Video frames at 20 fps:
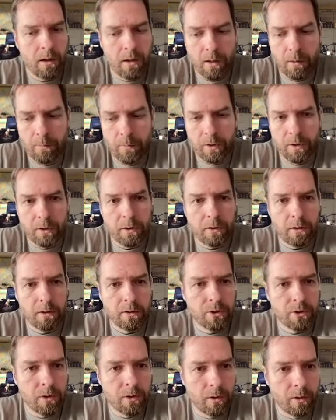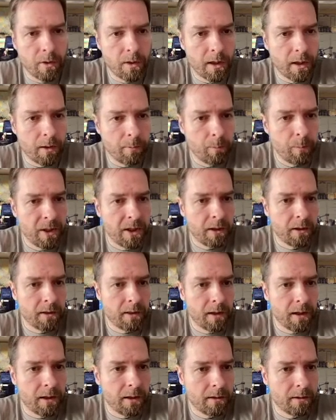I'm going to show you how to pick
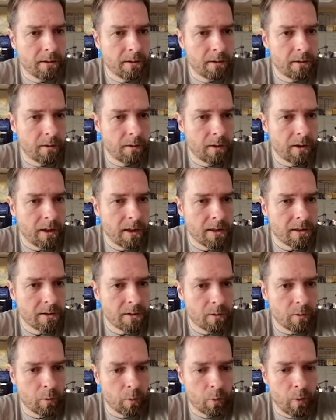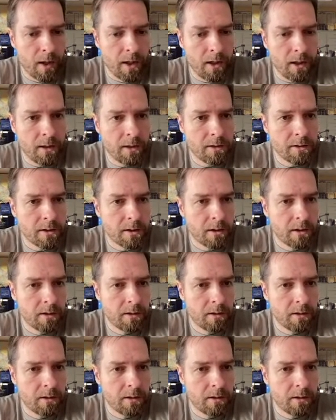that. Okay, so range,